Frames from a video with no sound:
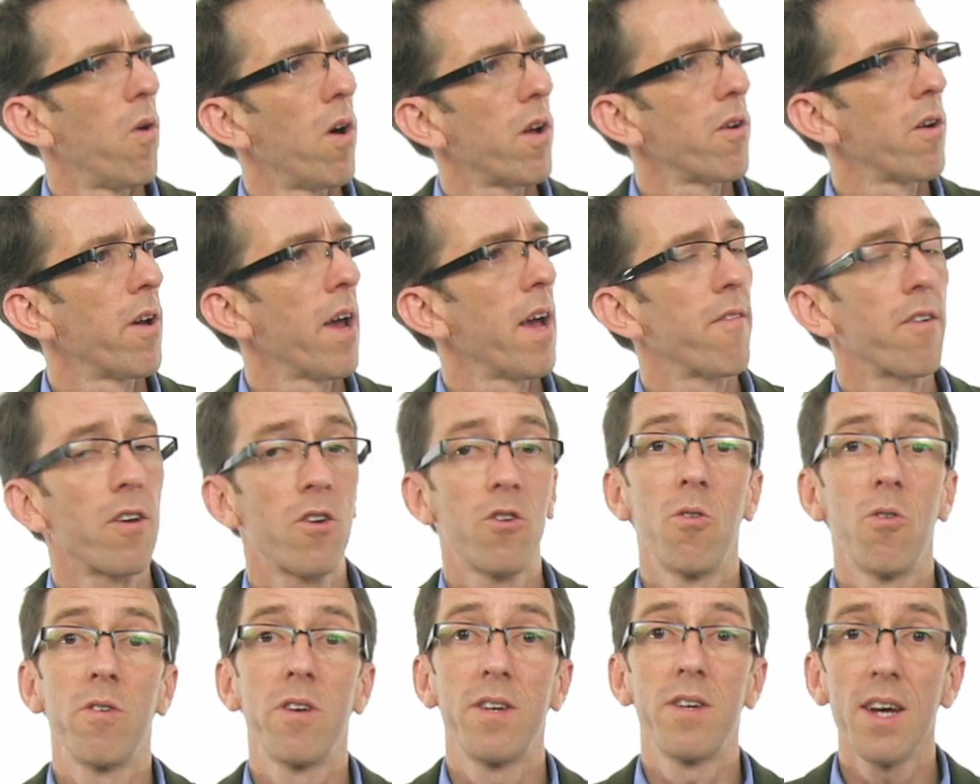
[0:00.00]
Water
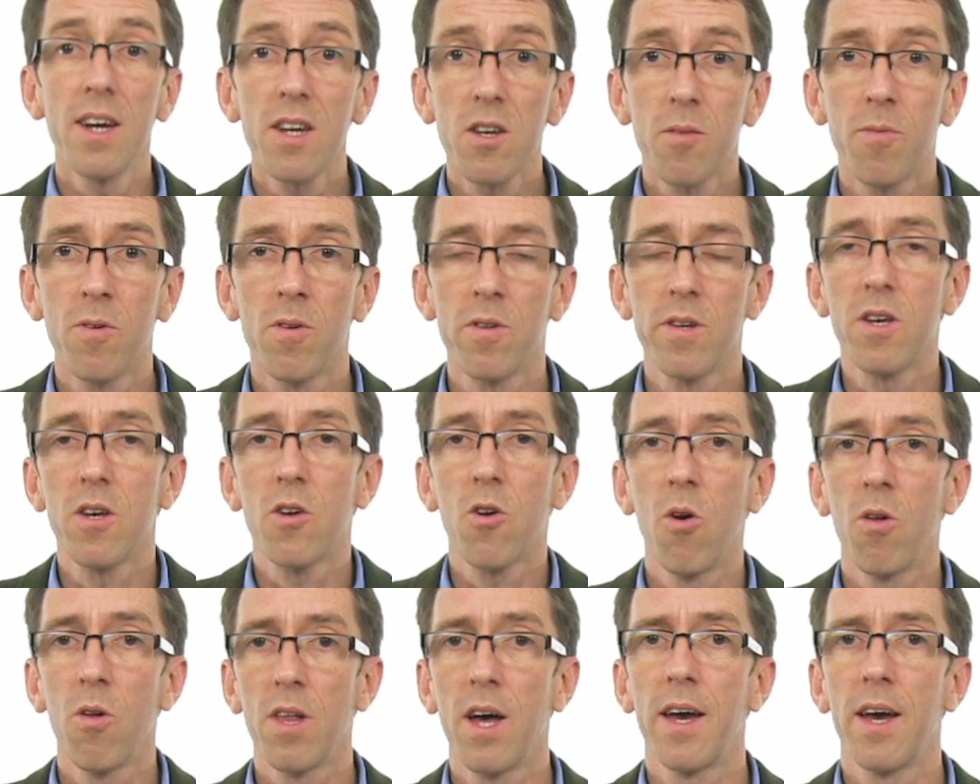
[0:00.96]
having no detectable E.
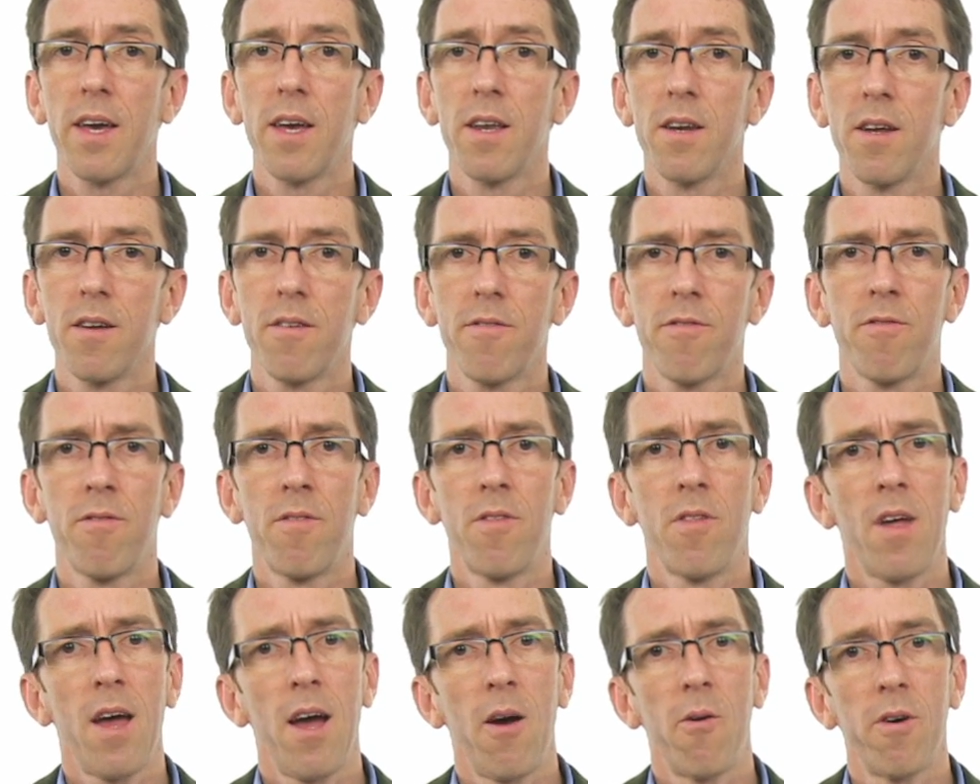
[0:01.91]
coli in it,
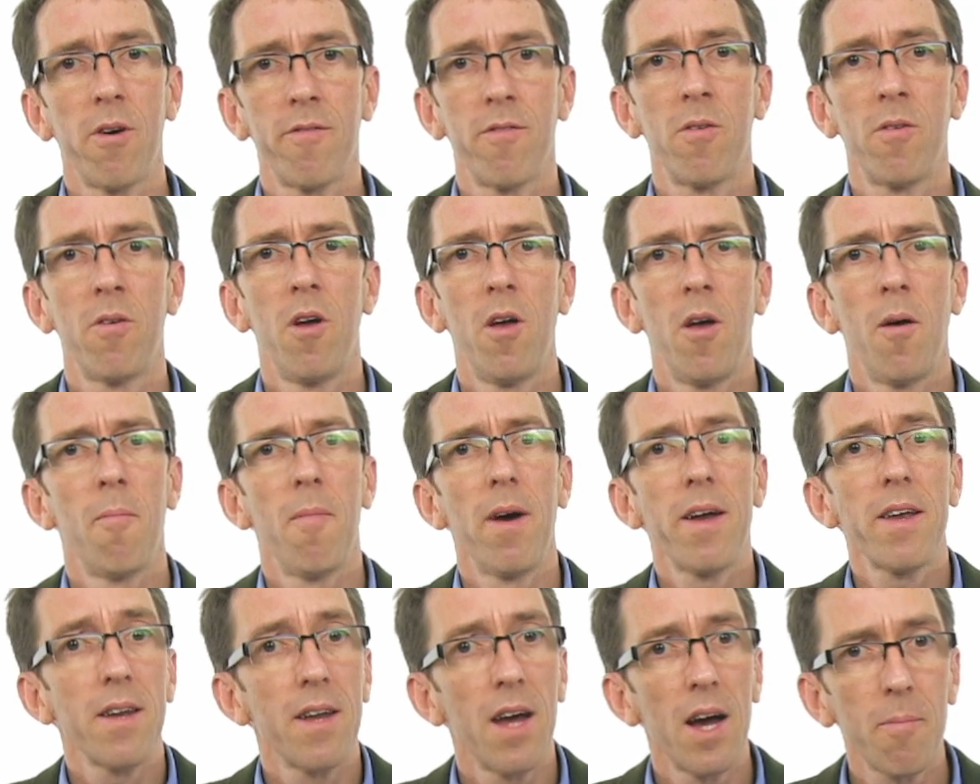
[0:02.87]
however,
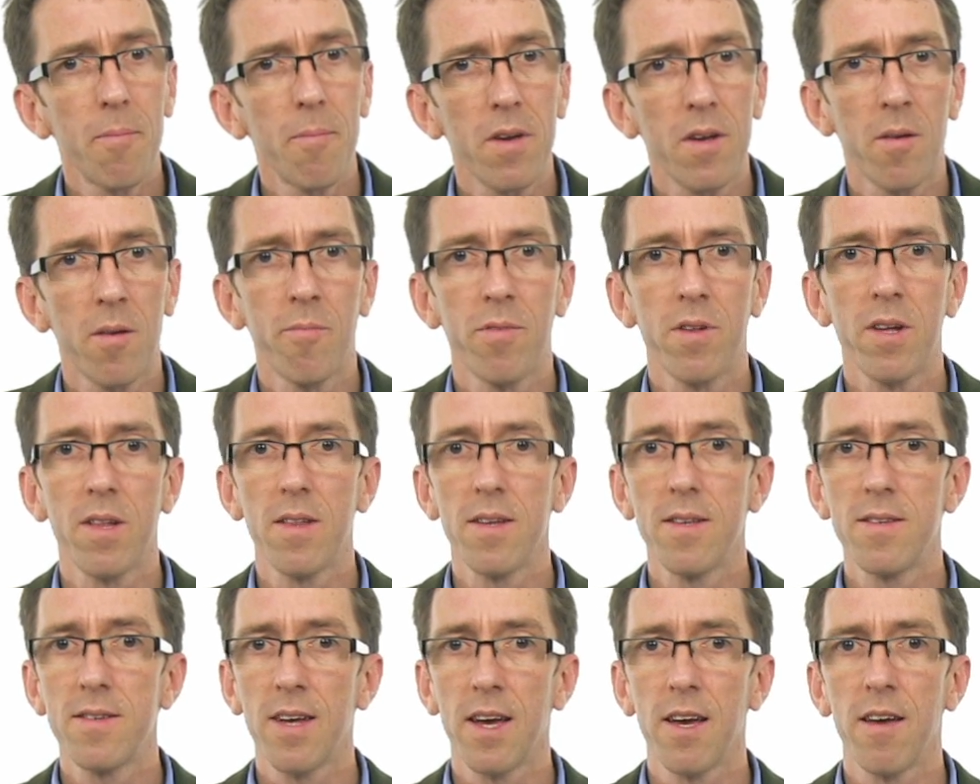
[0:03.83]
might not be
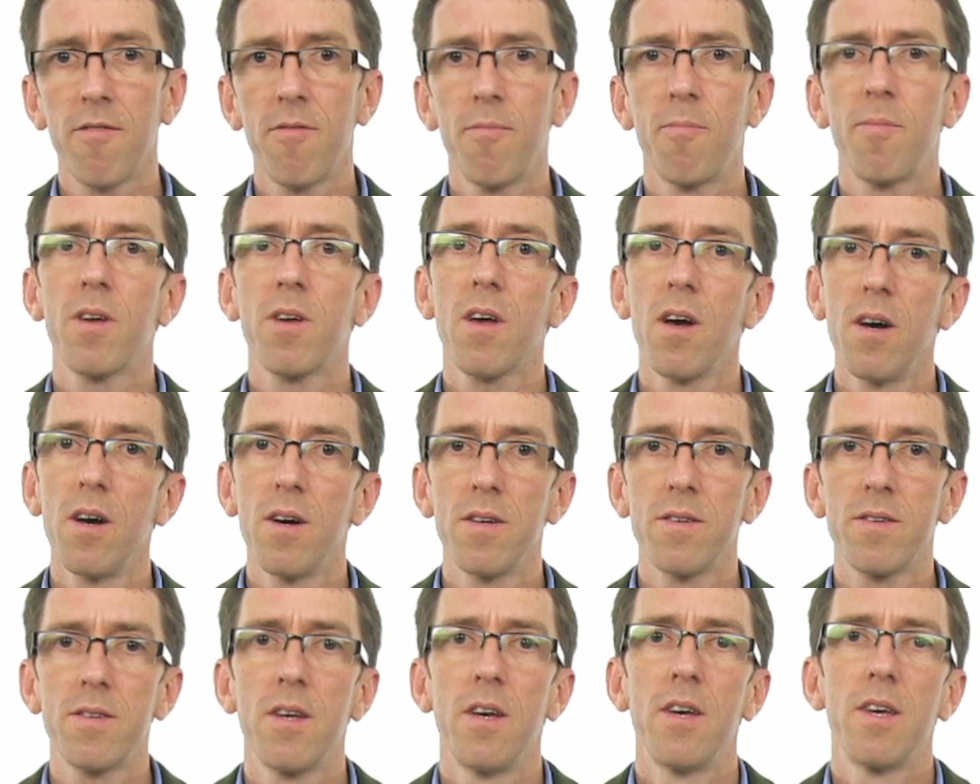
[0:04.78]
completely safe
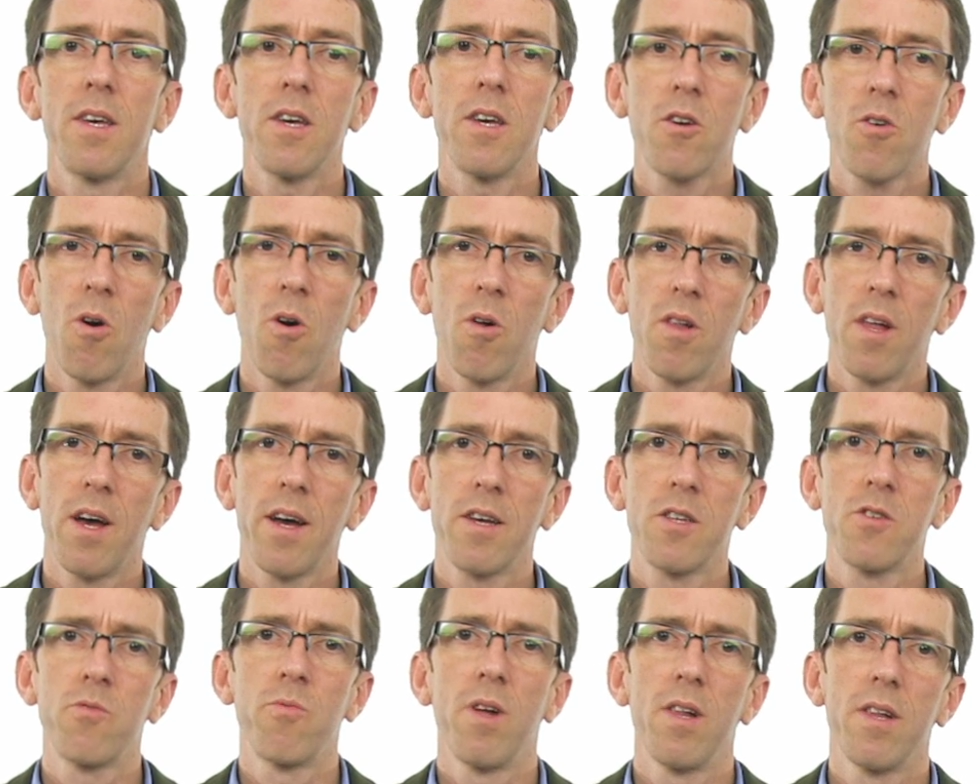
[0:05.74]
because E.
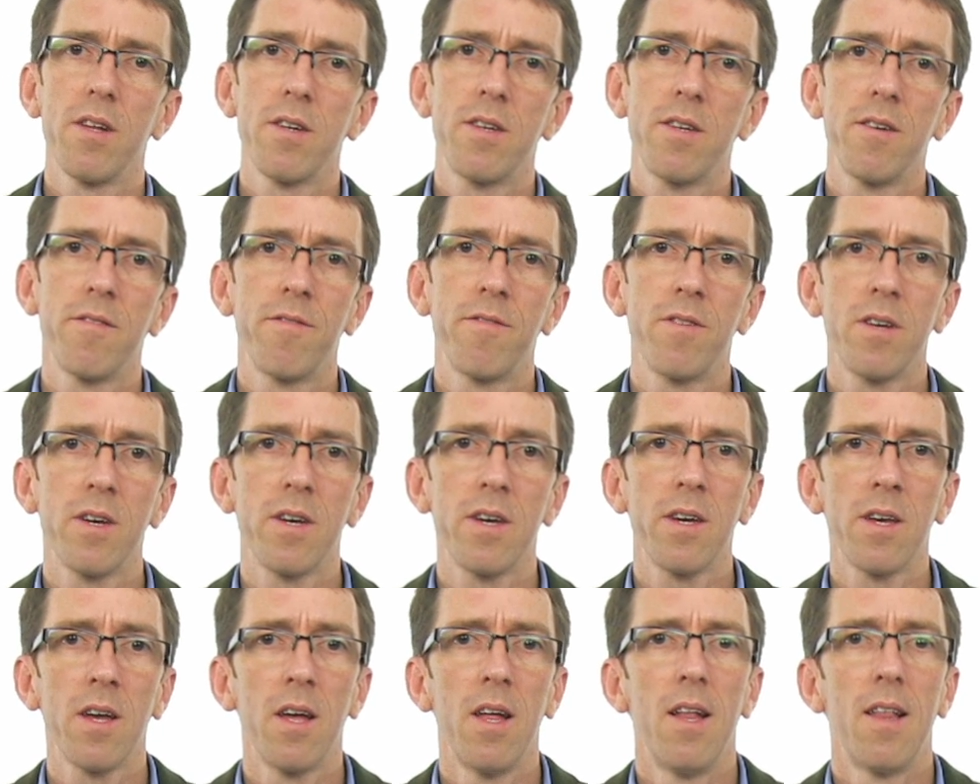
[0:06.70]
coli is
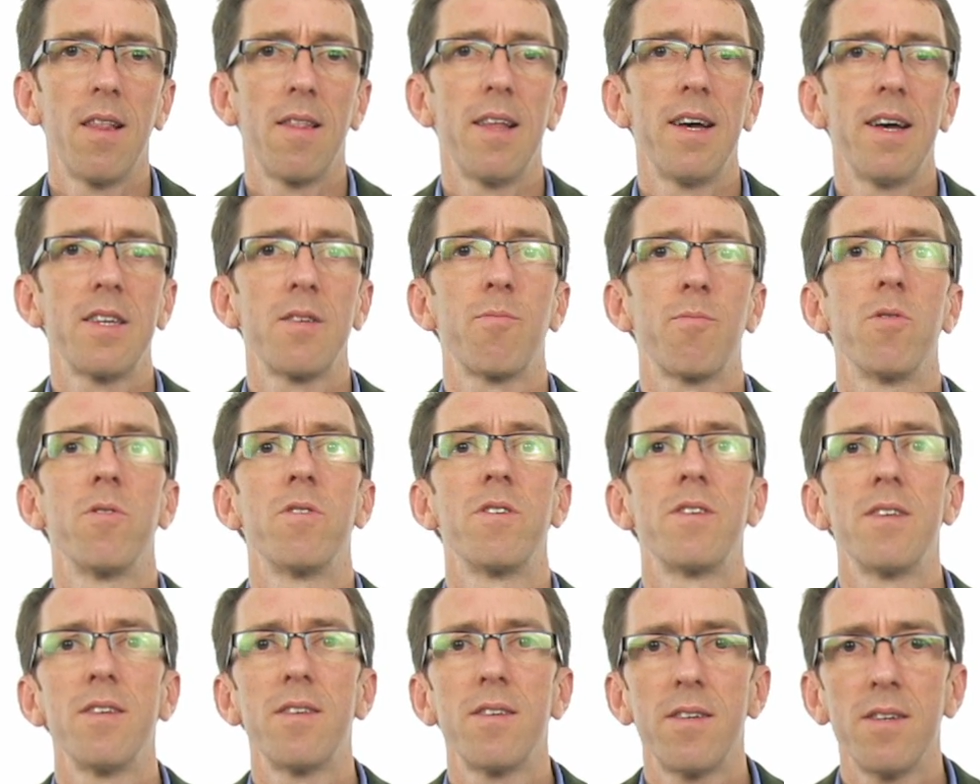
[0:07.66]
relatively less
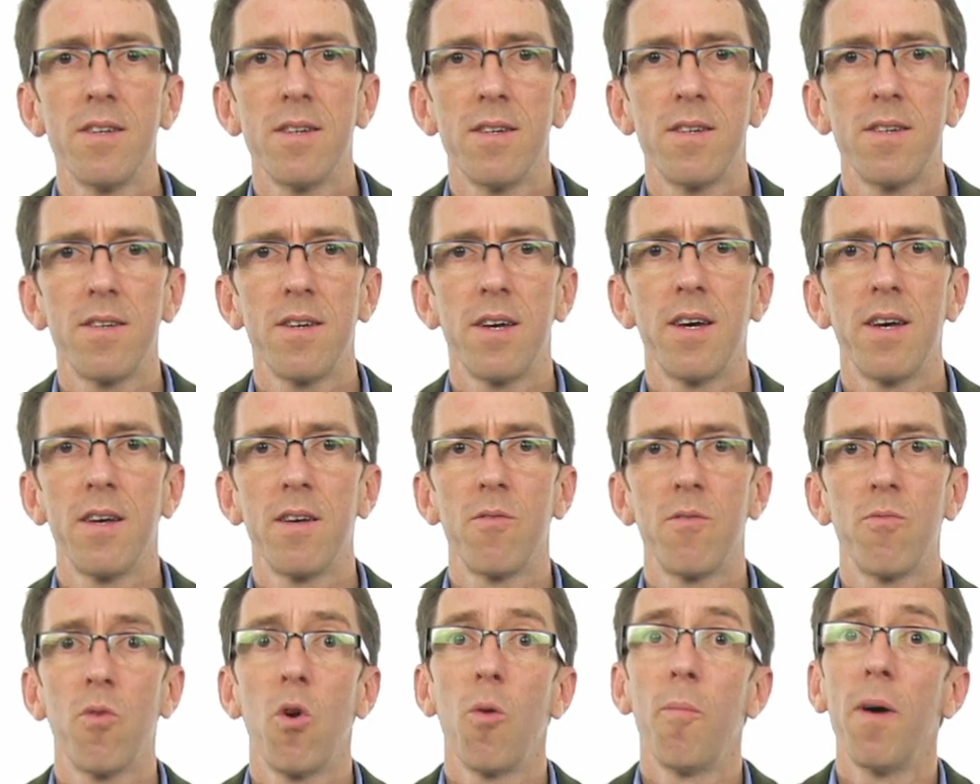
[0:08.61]
persistent
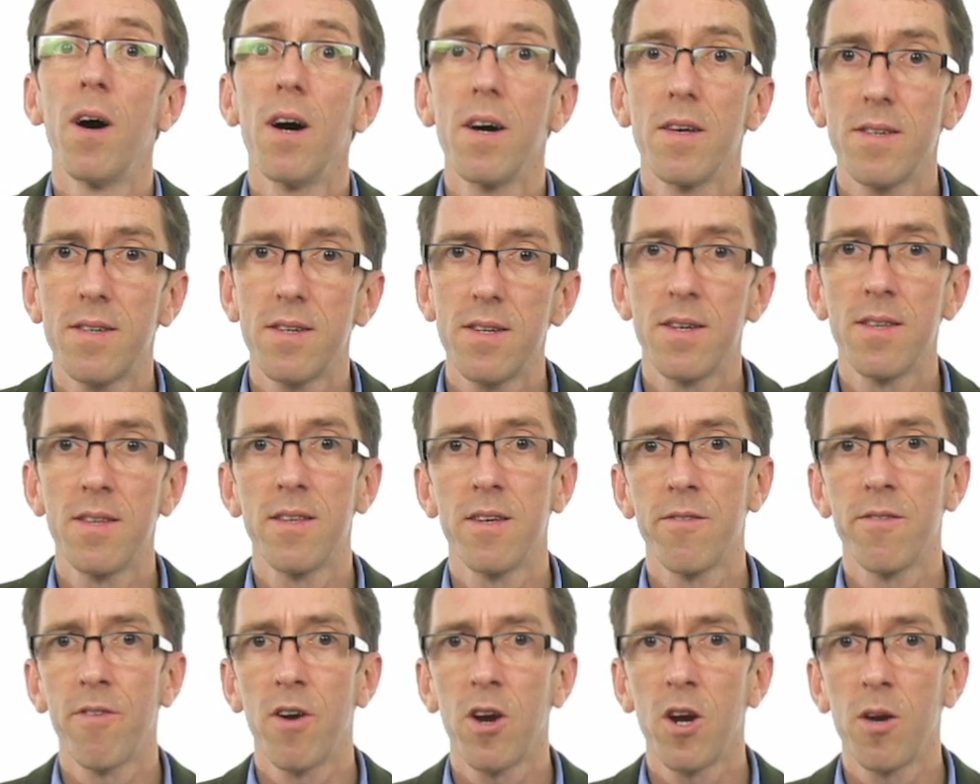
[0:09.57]
and robust
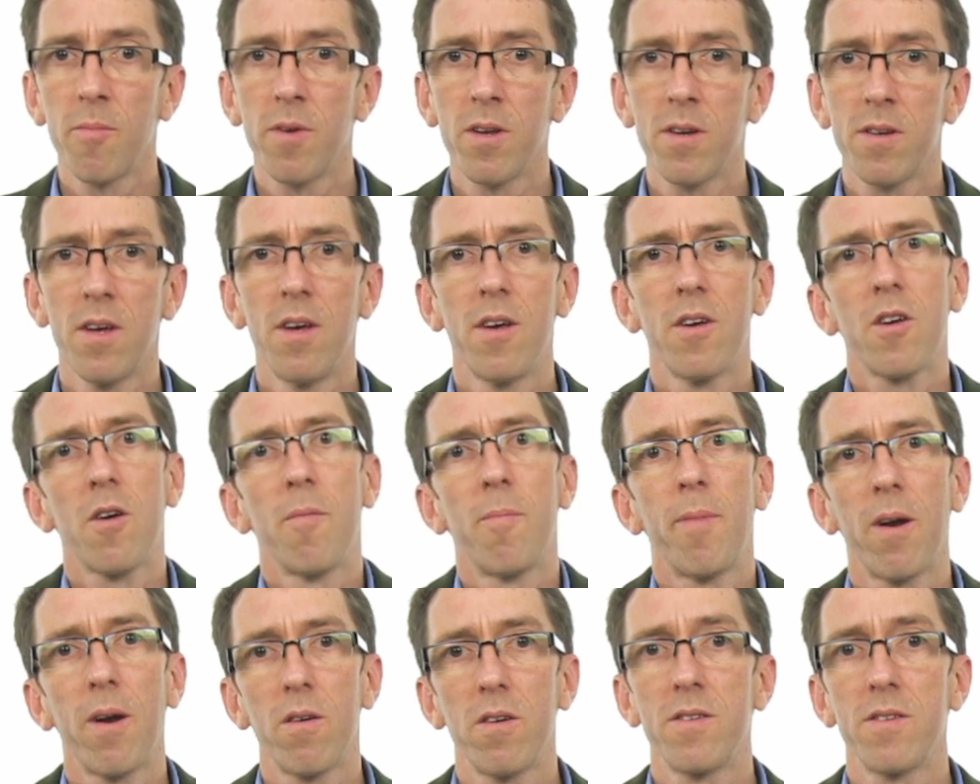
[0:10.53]
in the environment
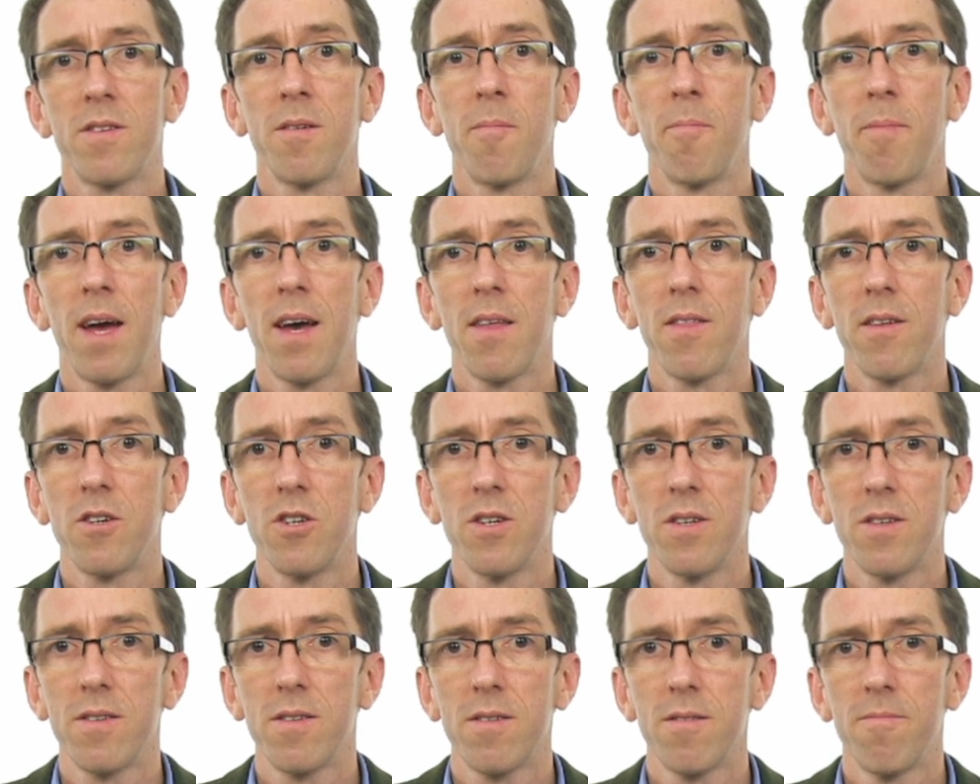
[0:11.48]
compared to some
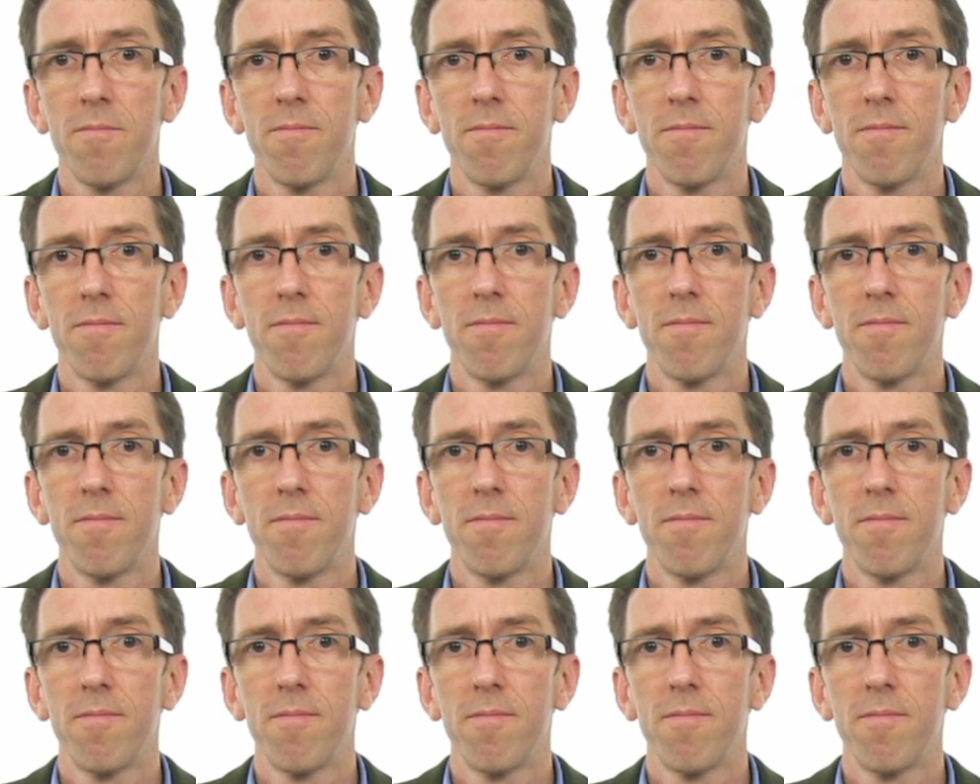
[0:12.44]
pathogens.